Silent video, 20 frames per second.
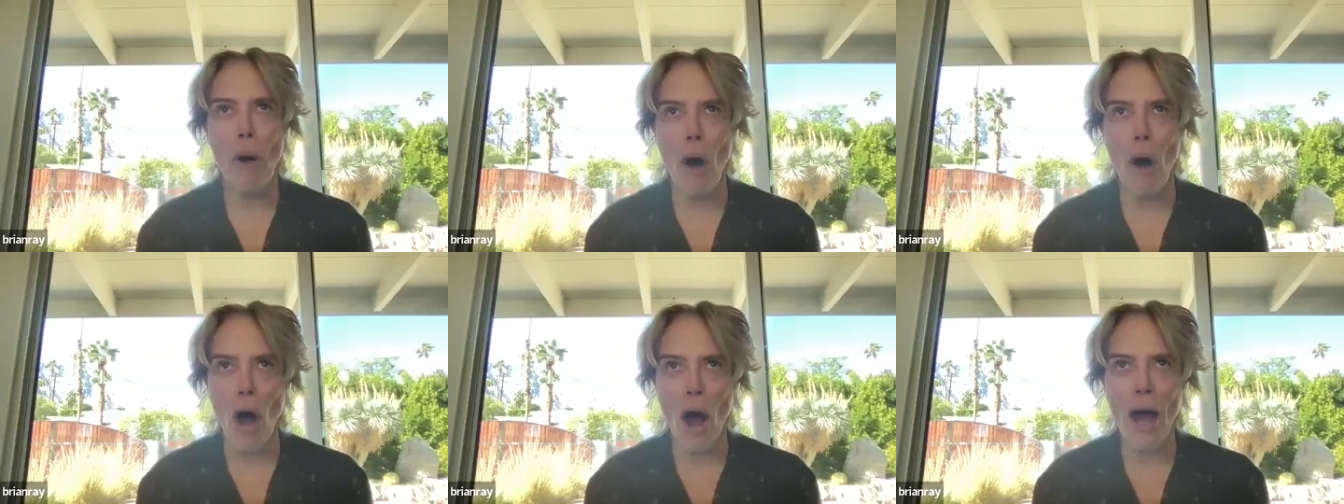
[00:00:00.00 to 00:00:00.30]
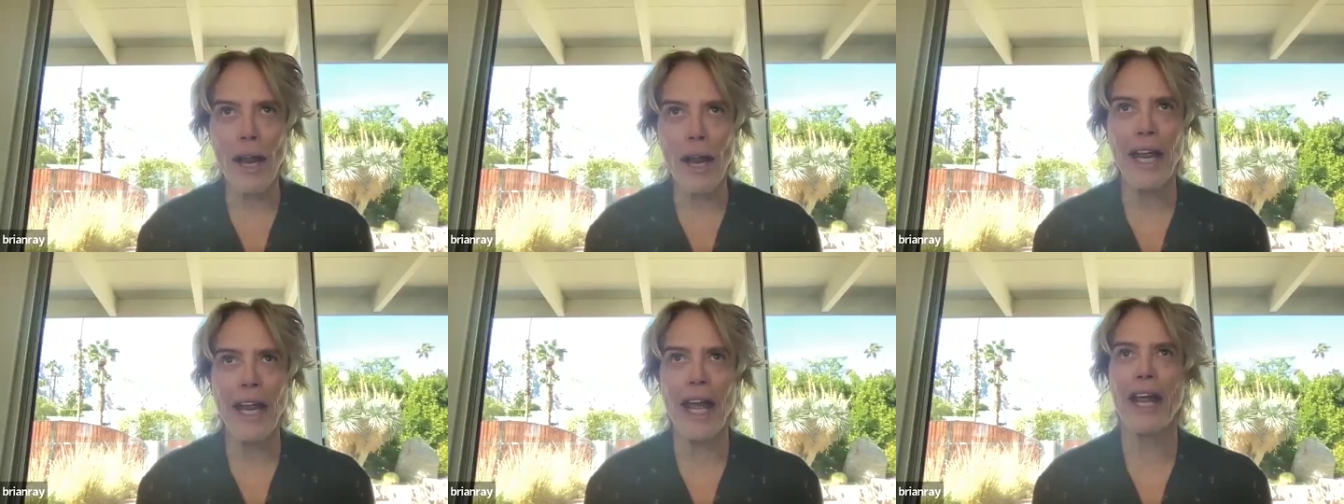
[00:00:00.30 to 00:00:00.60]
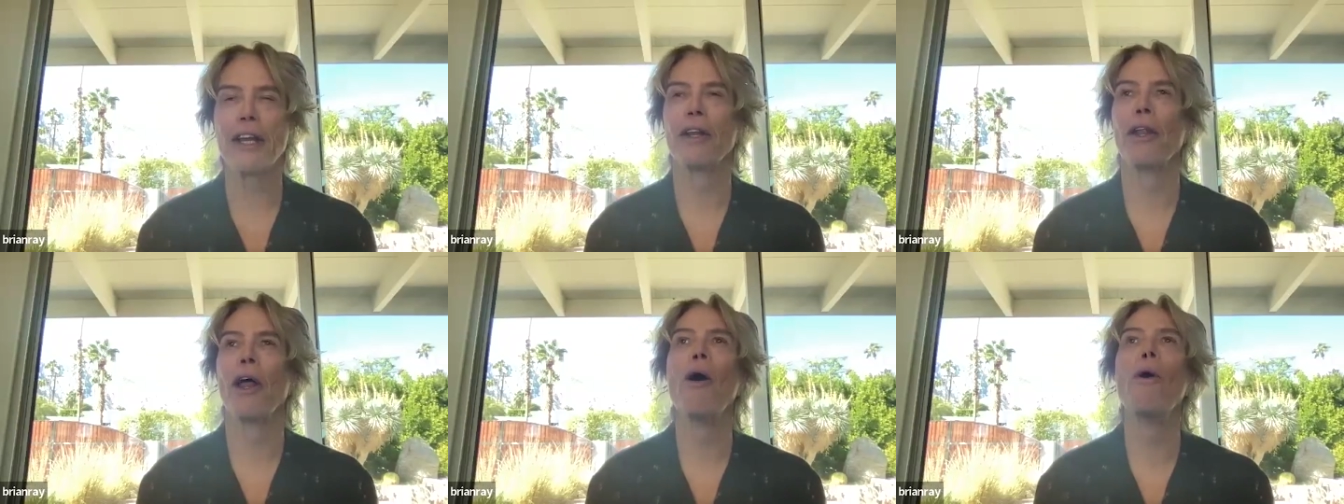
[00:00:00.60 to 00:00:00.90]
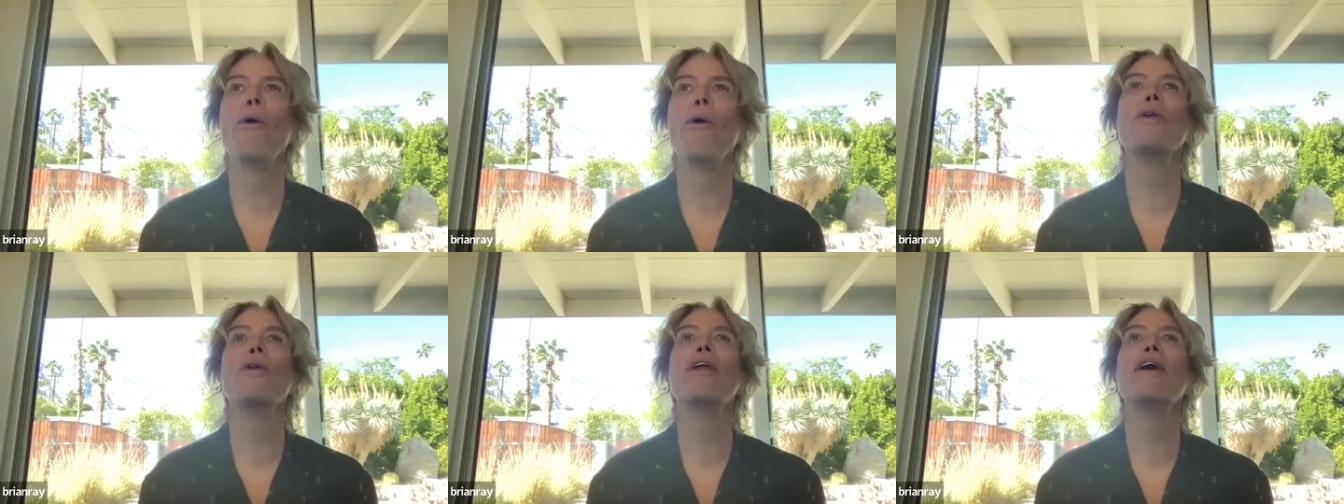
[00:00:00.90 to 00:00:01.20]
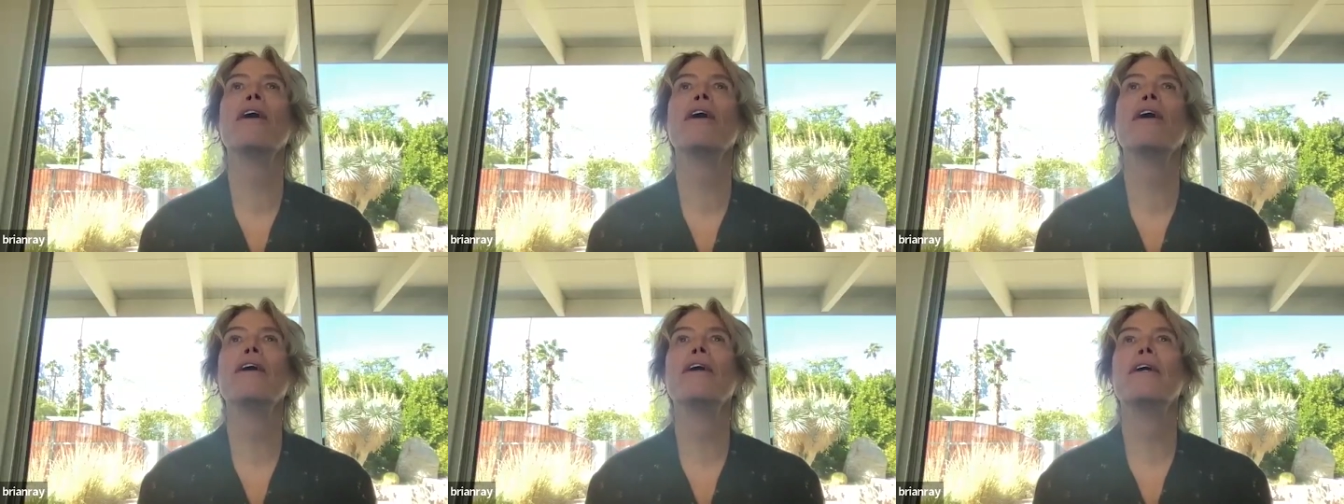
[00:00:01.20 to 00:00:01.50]
Pawn and
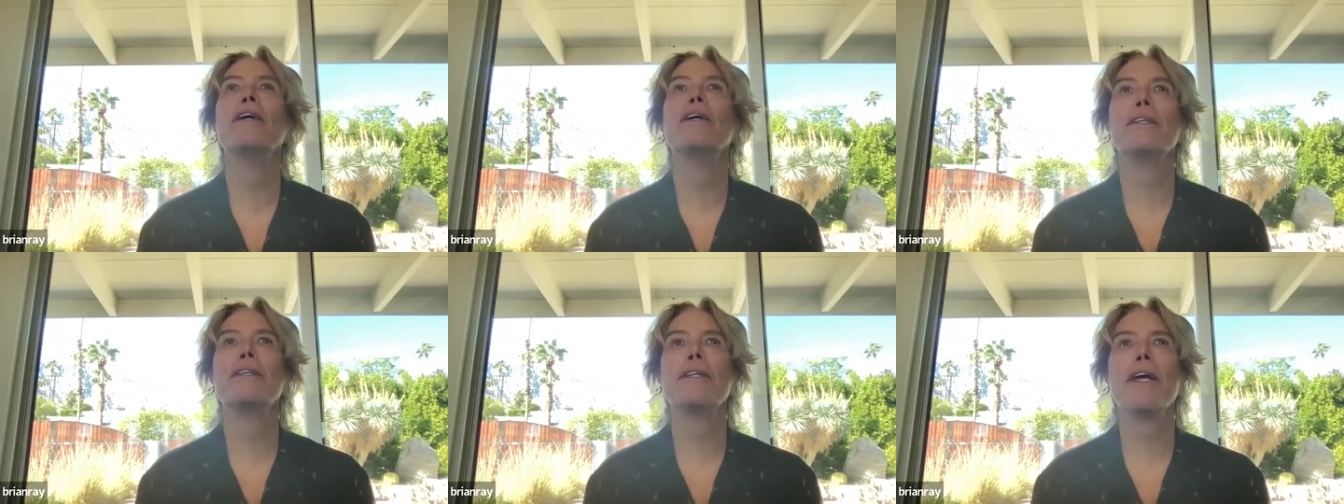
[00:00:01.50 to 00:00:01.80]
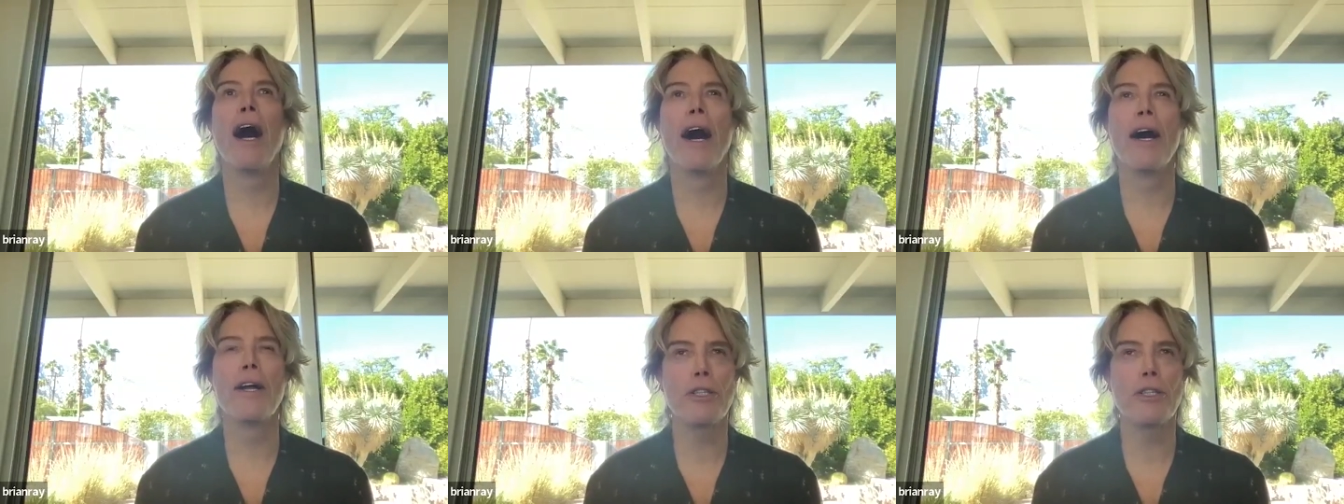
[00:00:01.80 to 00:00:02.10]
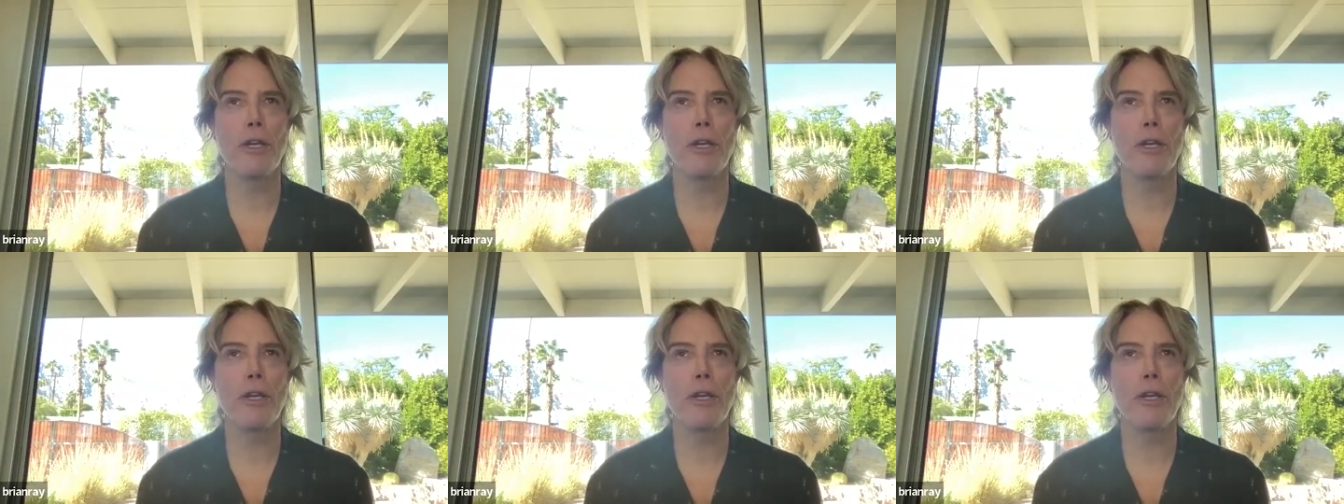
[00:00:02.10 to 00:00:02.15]
Loan, uh,